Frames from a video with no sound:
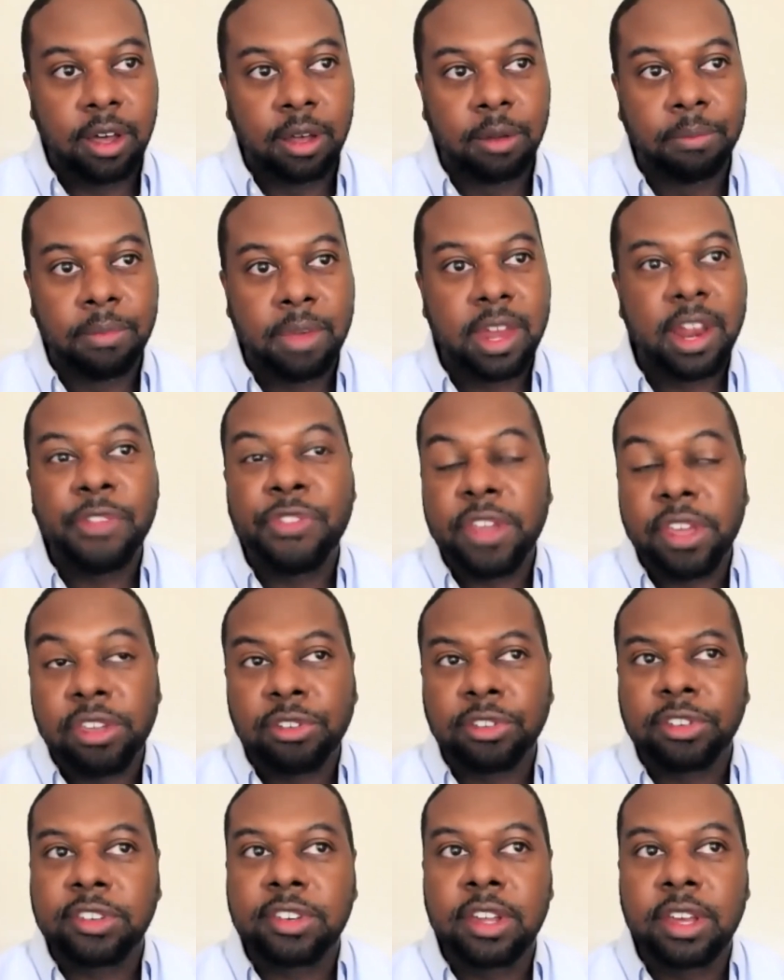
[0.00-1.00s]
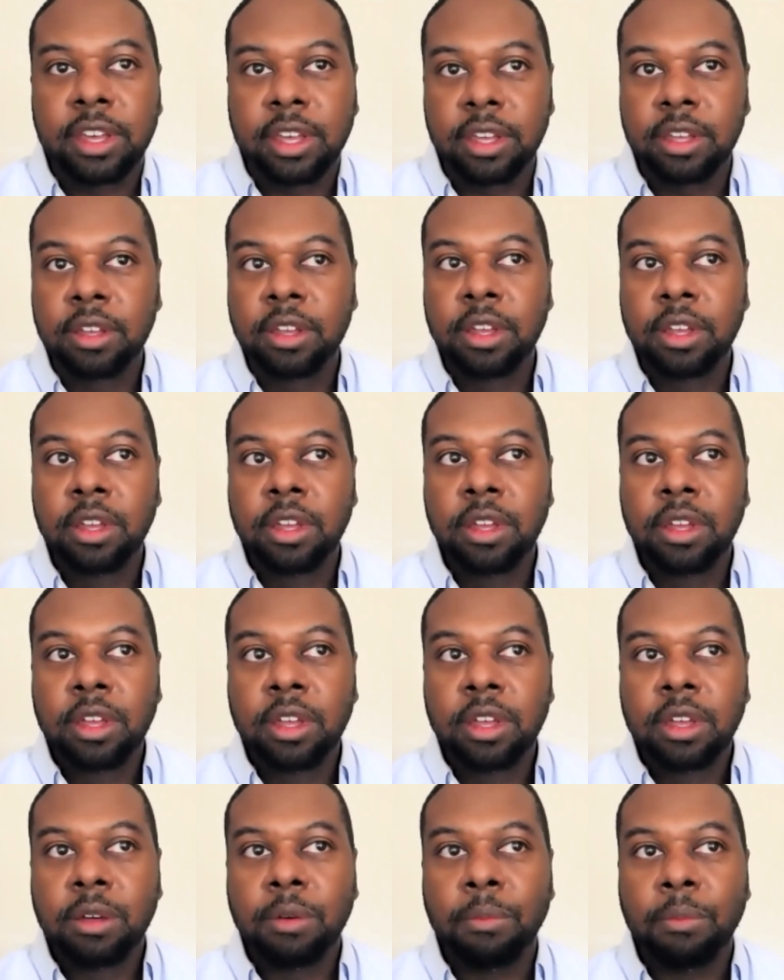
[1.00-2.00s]
And I think you'll see
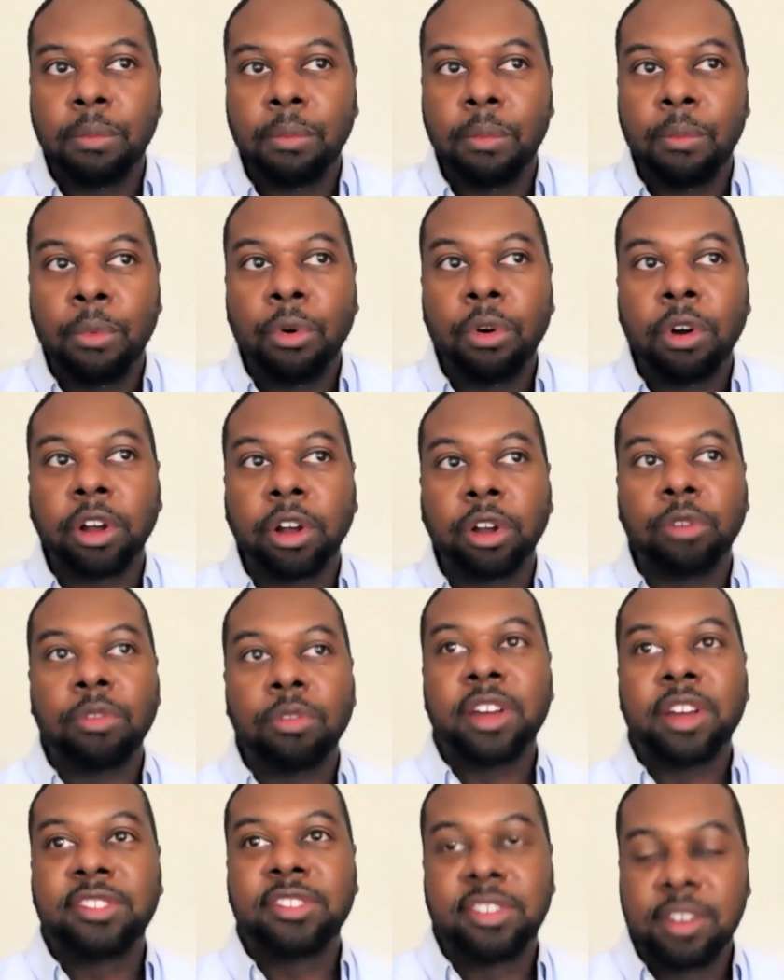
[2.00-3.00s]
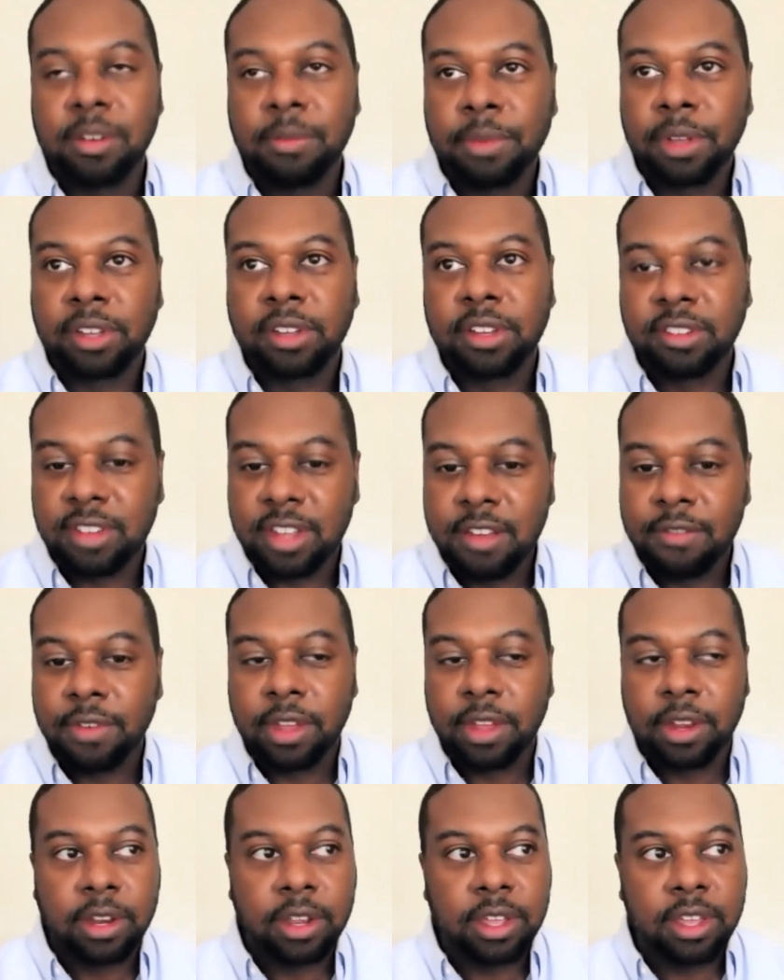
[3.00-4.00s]
more aggression, because
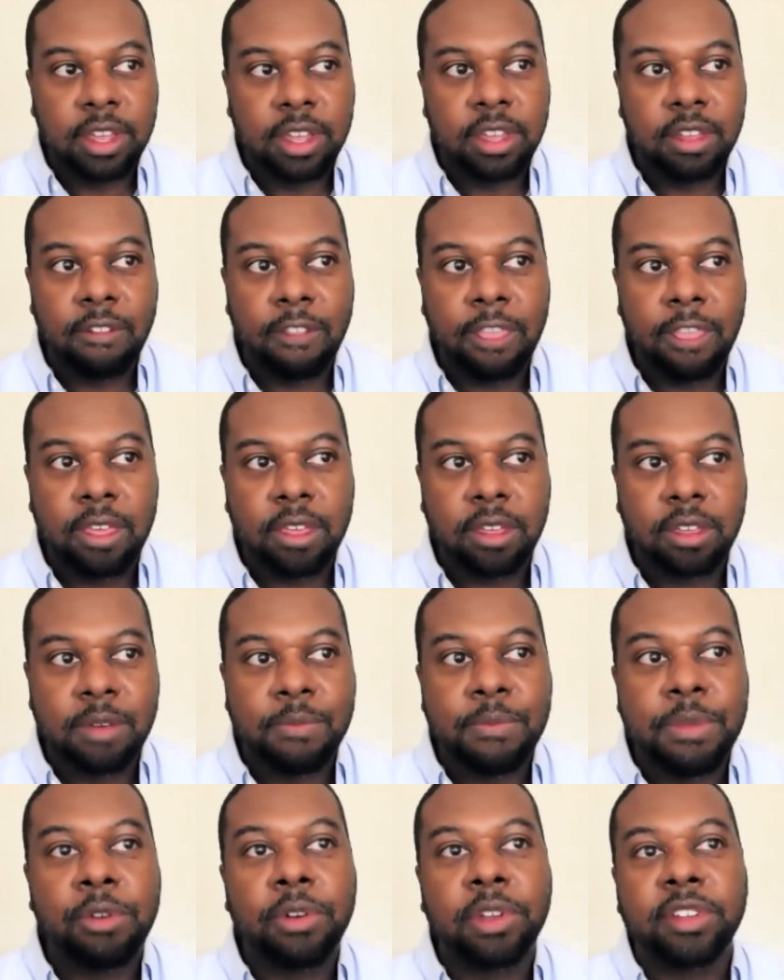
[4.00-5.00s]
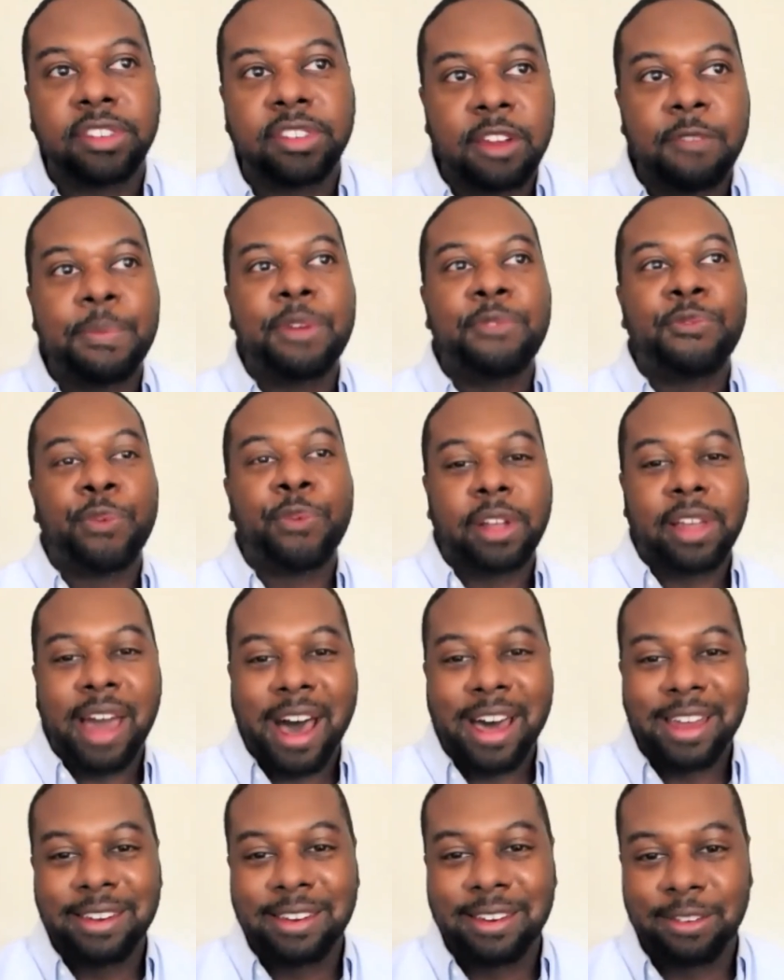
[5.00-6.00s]
even communities that have been
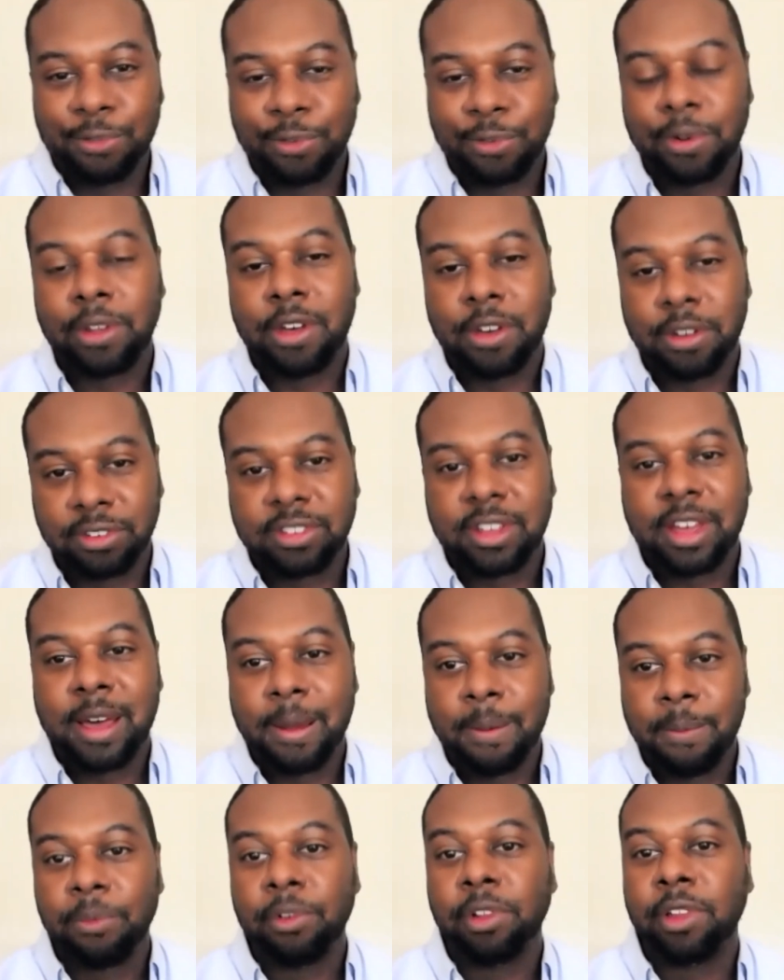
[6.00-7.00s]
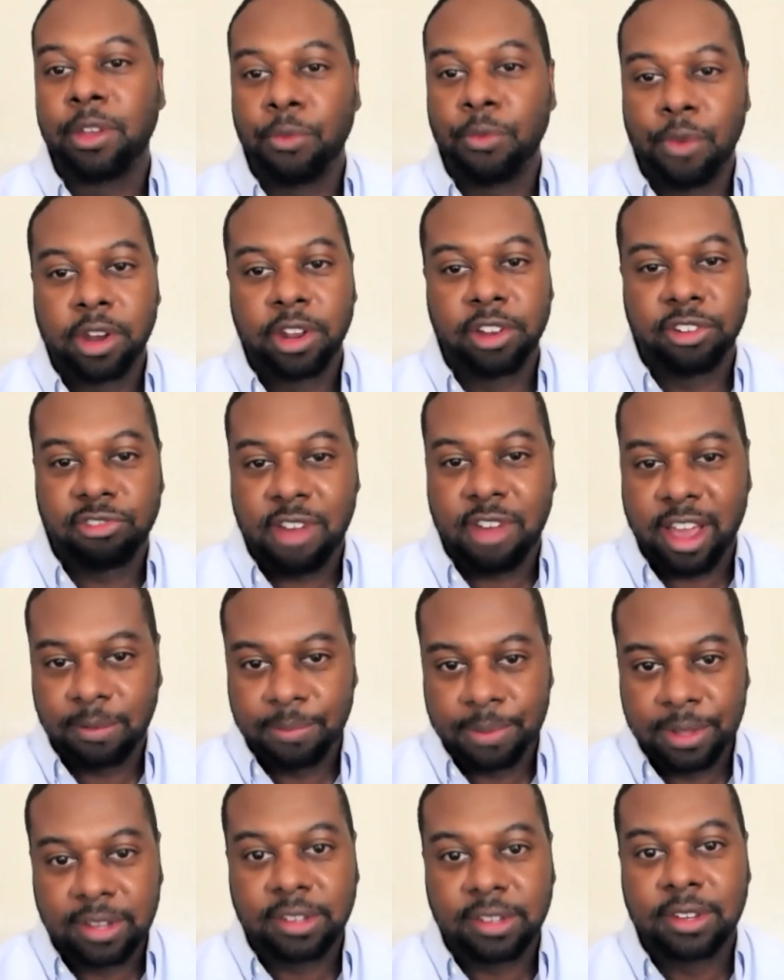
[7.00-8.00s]
forgotten for a long time really want to attract
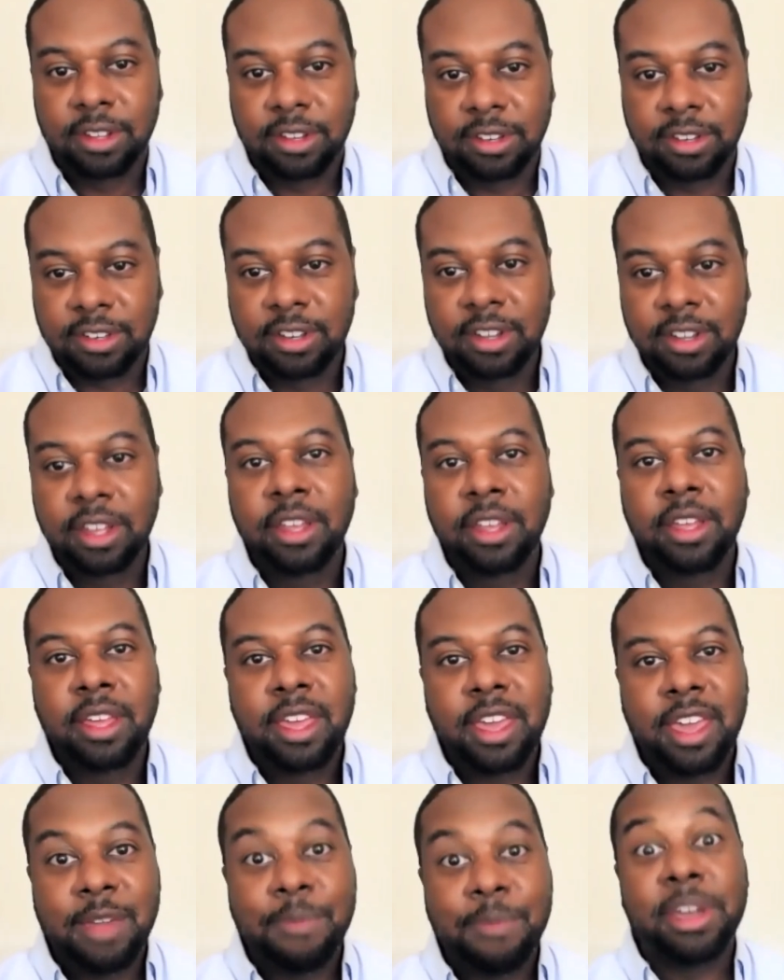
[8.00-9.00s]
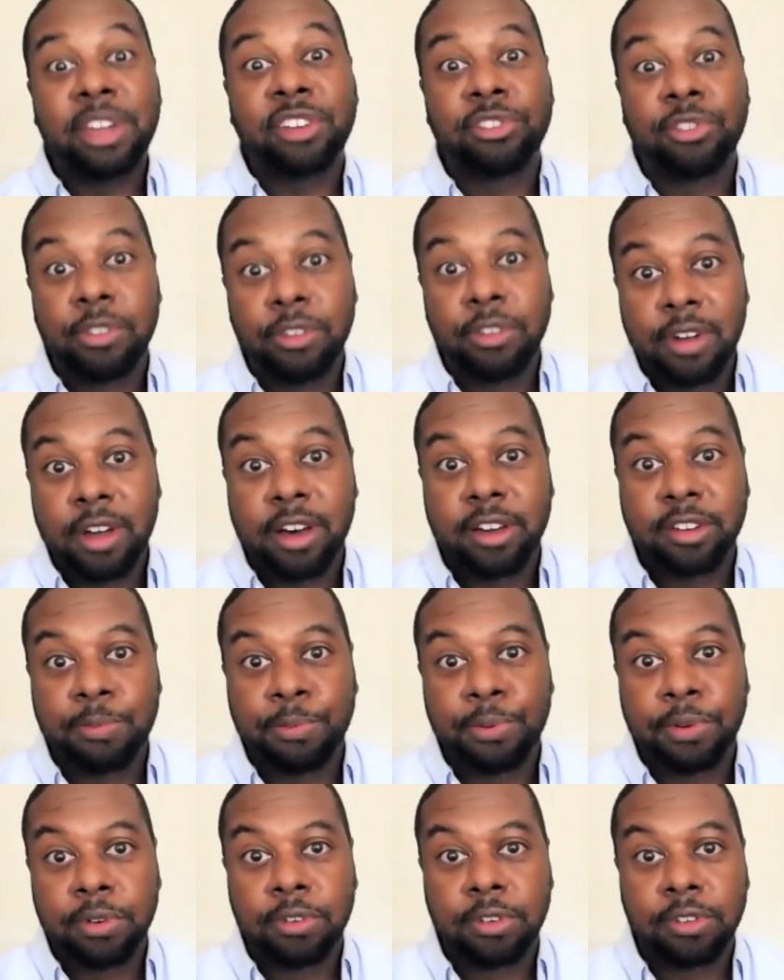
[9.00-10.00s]
business and make sure their
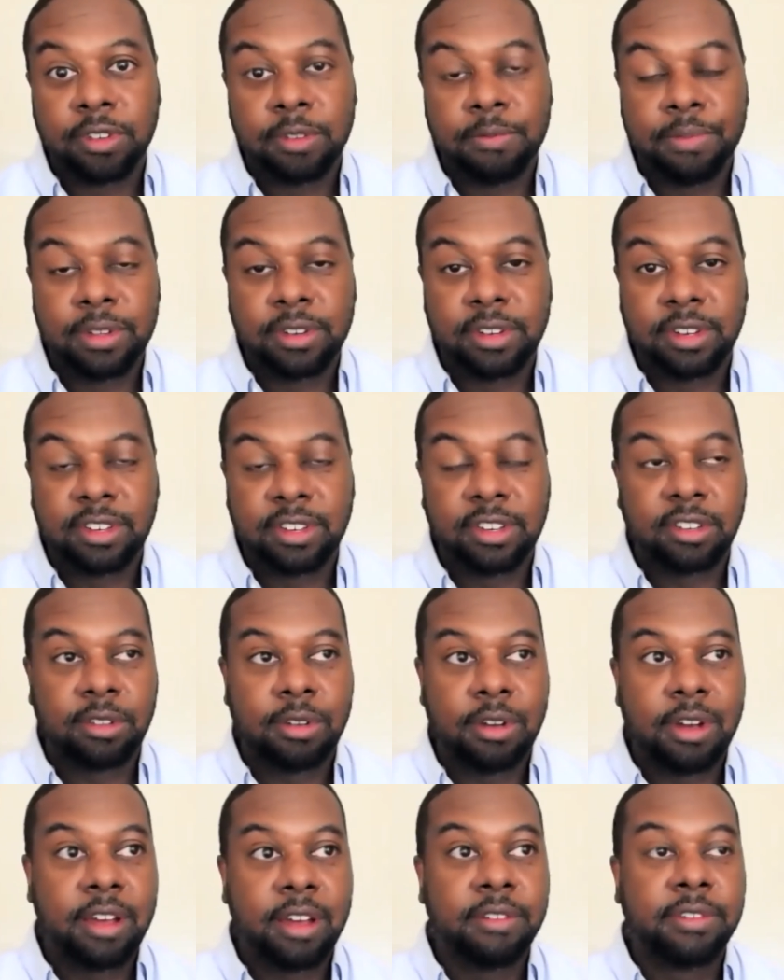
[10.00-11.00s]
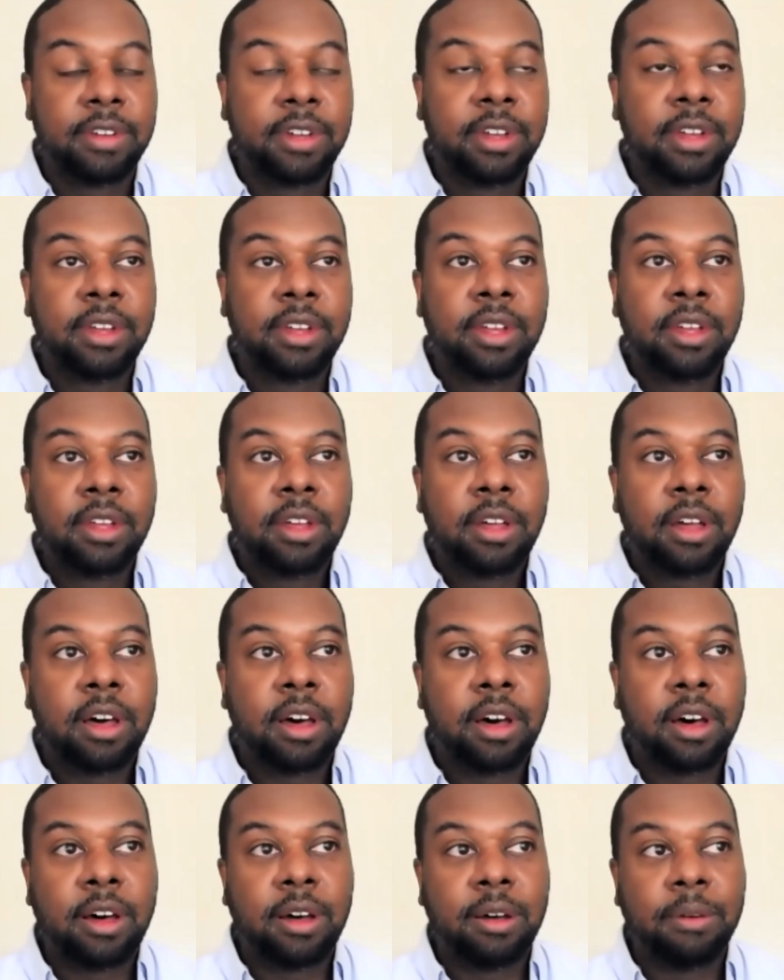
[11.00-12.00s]
entrepreneurs and businesses
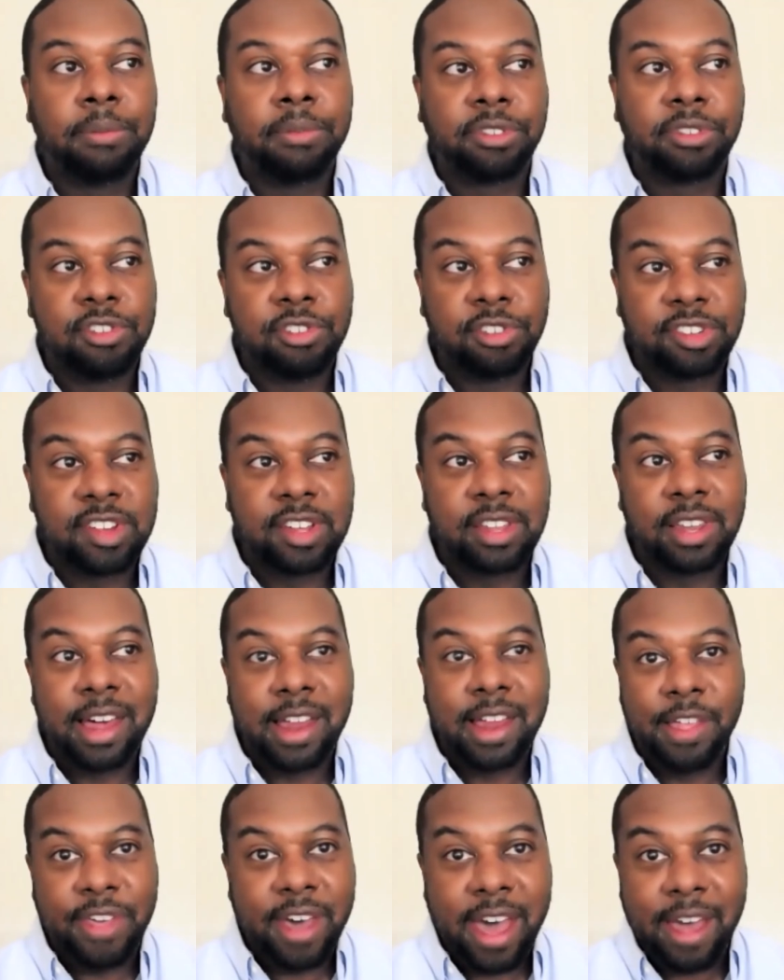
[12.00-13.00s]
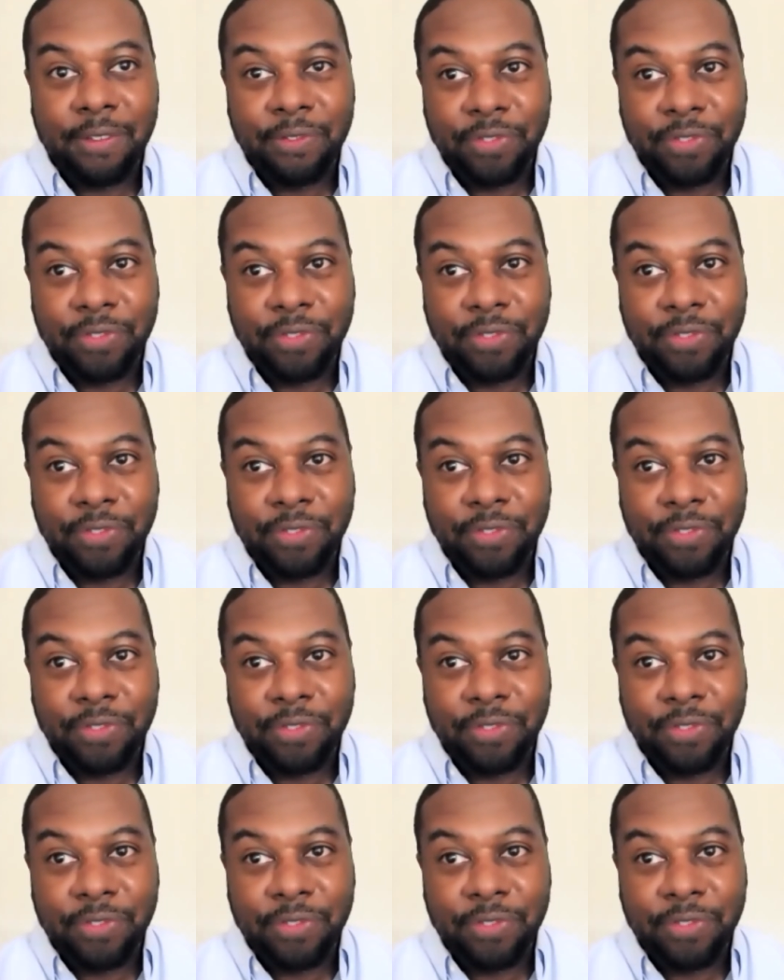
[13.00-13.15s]
thrive. So you'll see a lot of that.